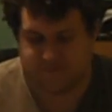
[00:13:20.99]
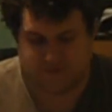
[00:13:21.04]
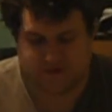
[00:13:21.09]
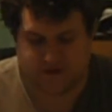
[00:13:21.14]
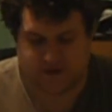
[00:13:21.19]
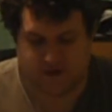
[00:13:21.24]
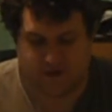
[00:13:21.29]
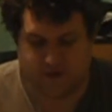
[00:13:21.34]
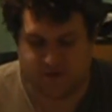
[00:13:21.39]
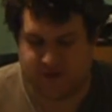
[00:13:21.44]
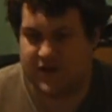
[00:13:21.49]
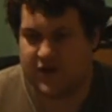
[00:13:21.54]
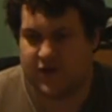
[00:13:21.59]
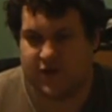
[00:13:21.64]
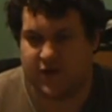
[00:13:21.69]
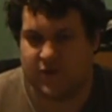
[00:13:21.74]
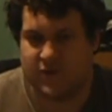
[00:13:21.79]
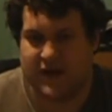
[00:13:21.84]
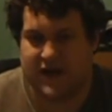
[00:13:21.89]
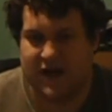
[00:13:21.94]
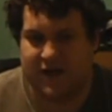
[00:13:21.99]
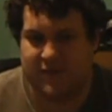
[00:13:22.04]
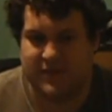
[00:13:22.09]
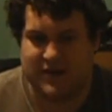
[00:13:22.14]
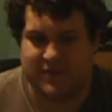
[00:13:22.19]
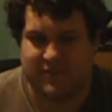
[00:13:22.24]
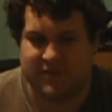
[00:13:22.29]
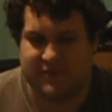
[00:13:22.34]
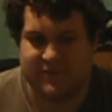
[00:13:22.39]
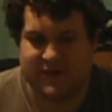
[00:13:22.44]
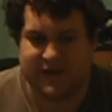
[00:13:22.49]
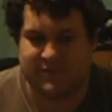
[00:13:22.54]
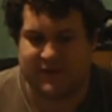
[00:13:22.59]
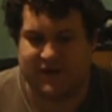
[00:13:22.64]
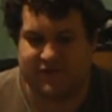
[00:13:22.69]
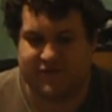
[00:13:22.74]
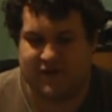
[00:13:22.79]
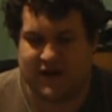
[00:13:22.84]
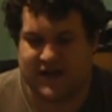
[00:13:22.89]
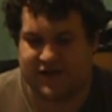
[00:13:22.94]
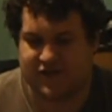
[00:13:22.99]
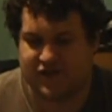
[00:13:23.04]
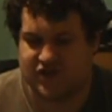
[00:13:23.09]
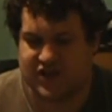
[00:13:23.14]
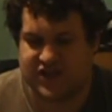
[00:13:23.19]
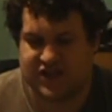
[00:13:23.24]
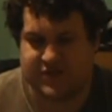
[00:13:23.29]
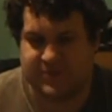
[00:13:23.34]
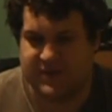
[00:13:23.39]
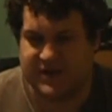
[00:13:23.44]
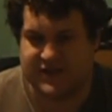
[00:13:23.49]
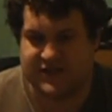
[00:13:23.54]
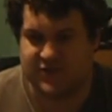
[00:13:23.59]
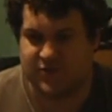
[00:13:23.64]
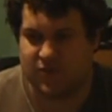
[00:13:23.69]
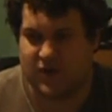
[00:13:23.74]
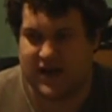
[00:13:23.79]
So the only way I'll be able to make my final judgment is